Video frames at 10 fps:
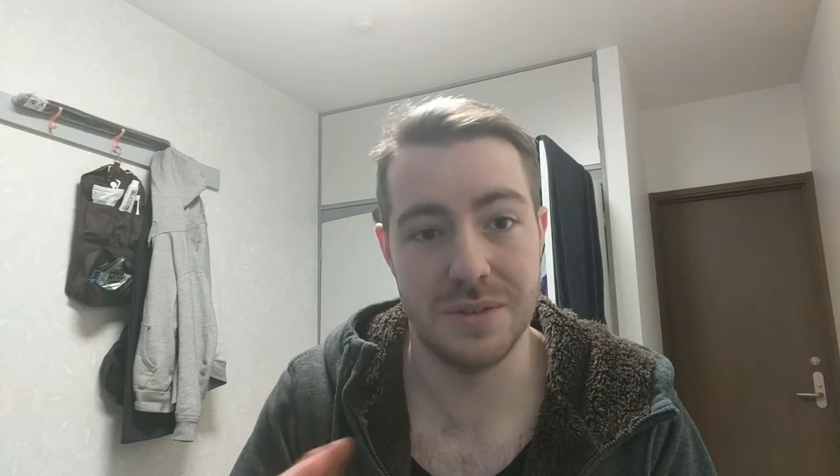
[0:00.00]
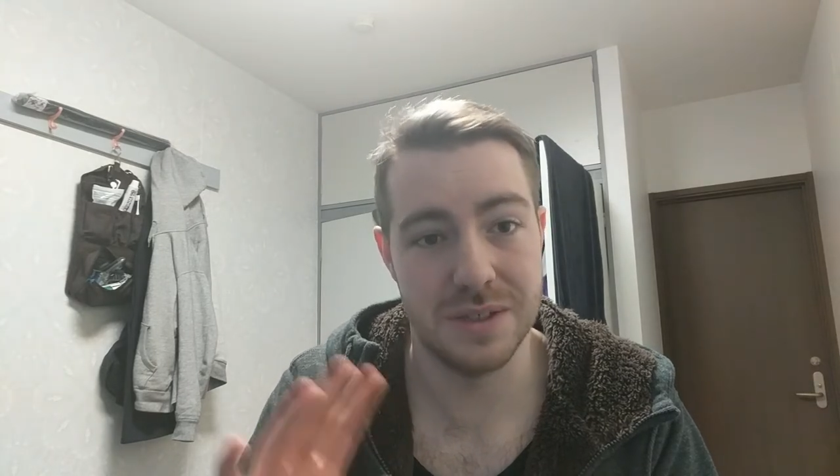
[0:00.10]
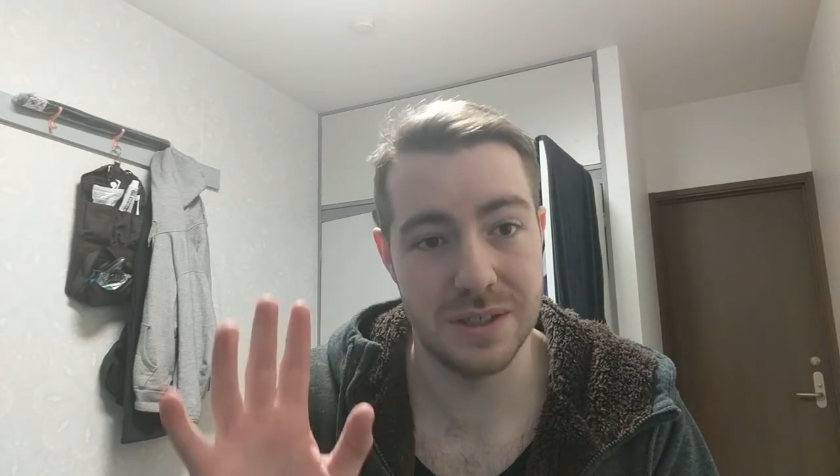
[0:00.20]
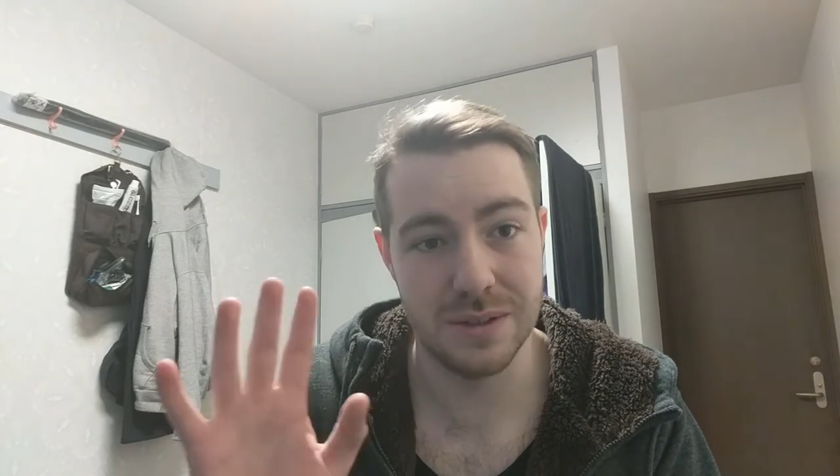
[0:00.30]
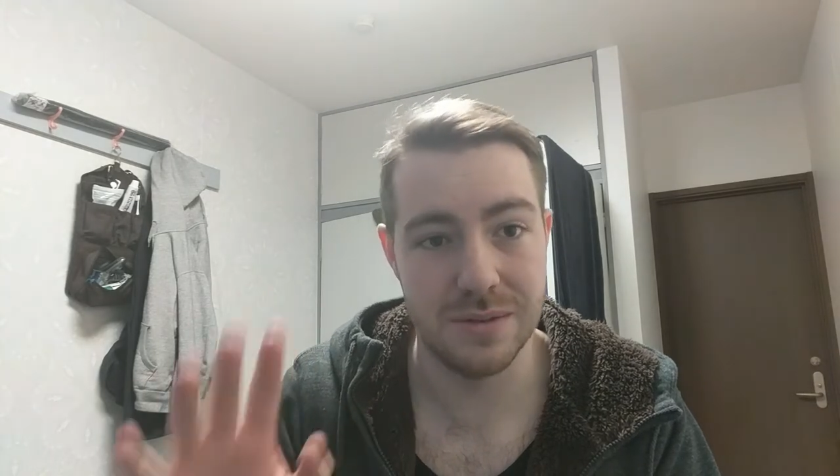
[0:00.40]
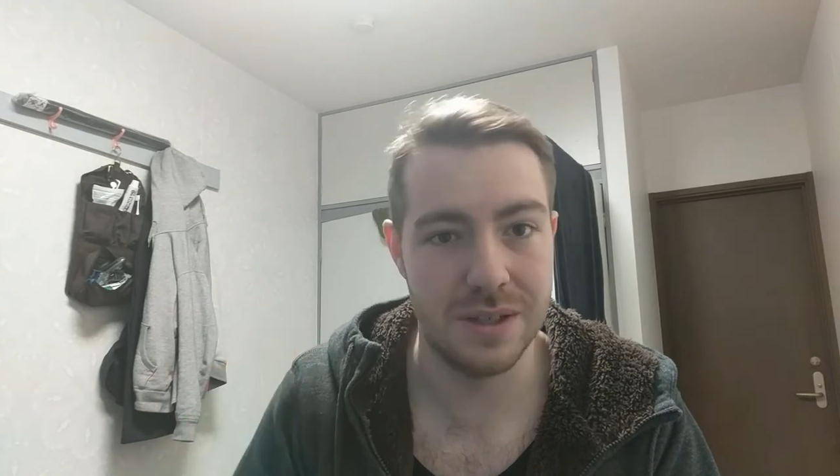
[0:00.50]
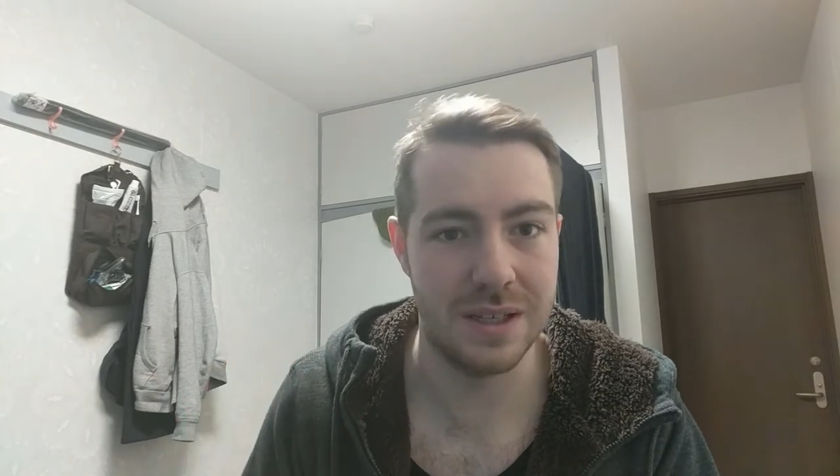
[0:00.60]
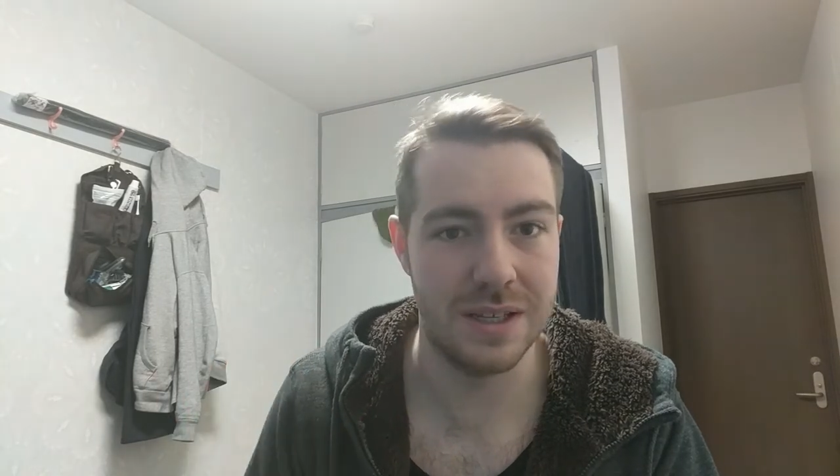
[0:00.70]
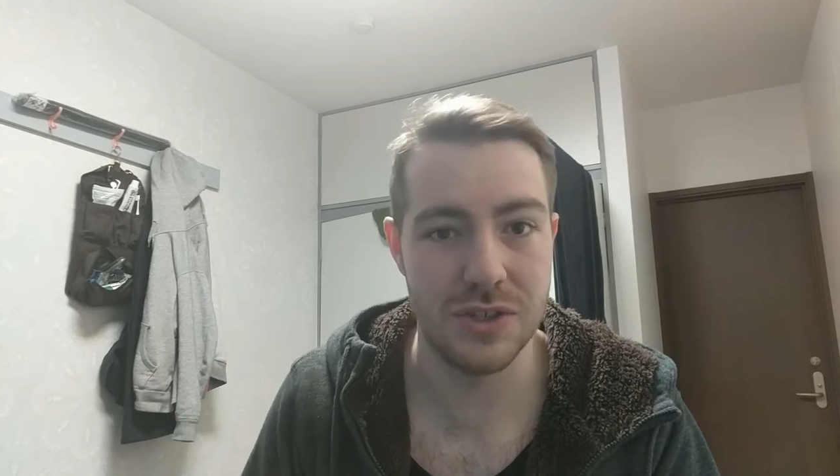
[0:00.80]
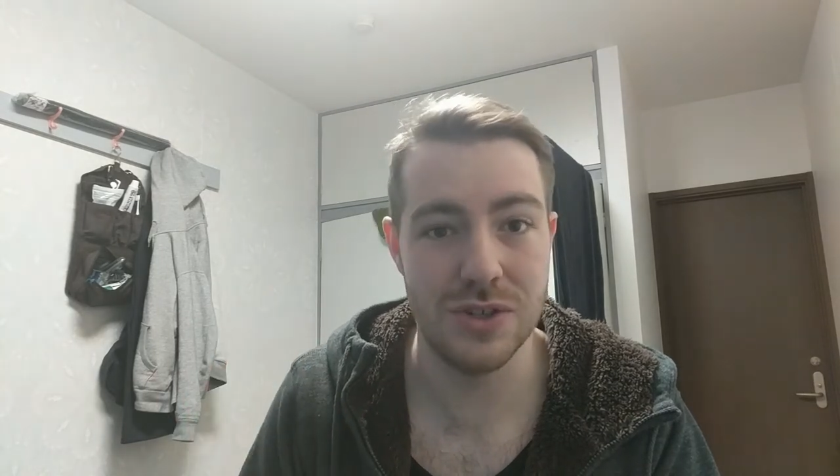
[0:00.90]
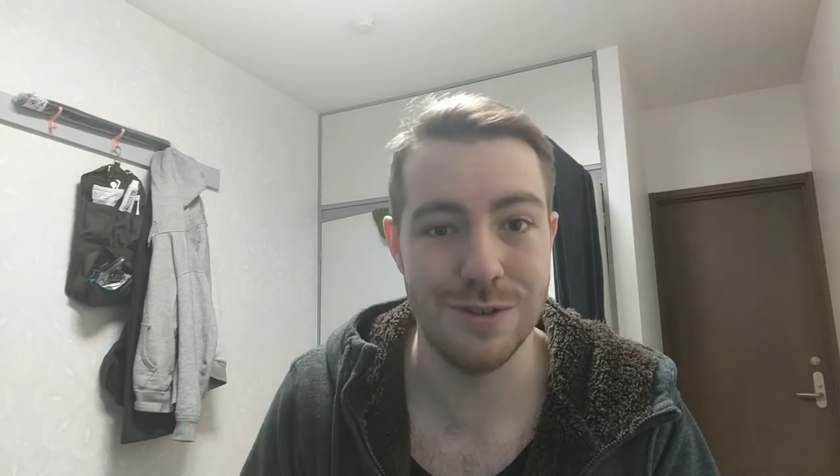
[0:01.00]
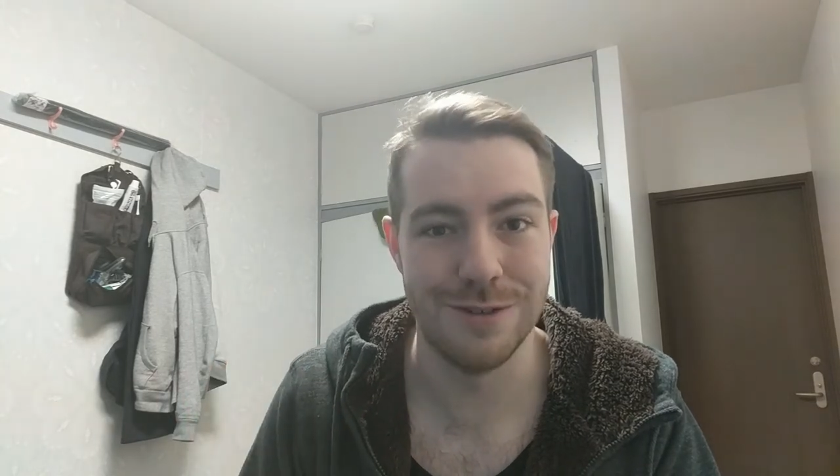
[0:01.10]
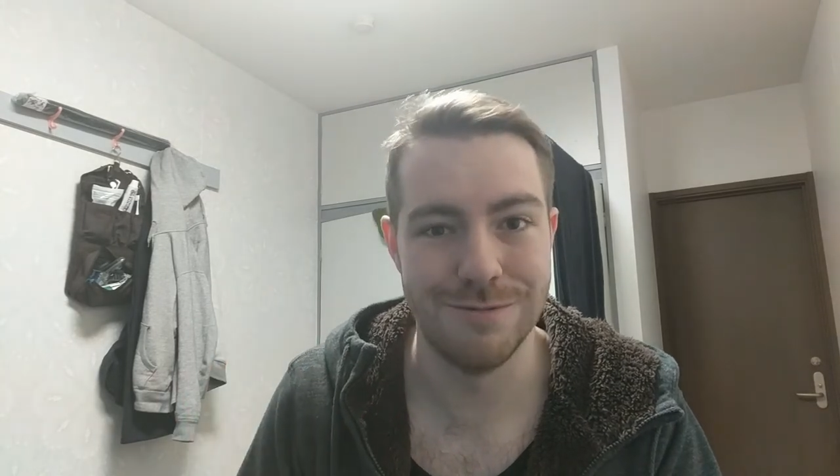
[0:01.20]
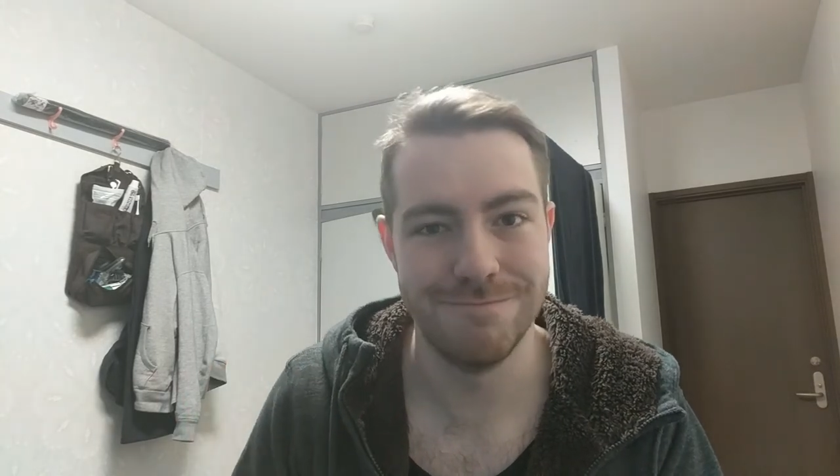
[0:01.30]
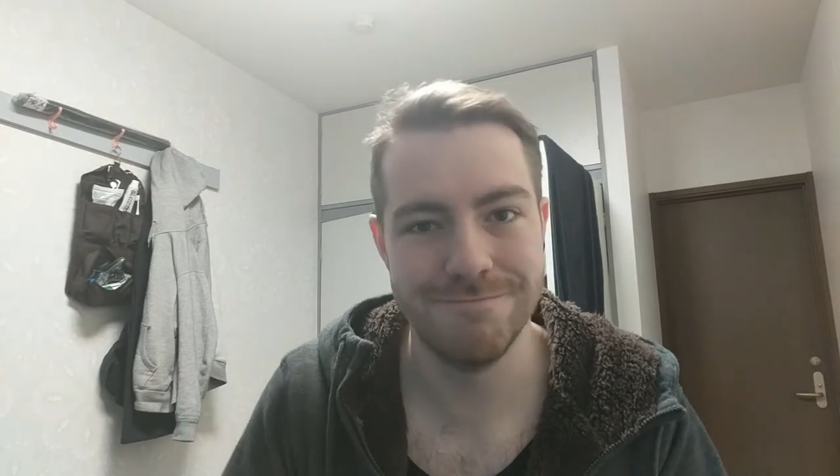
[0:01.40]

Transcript: see you again soon.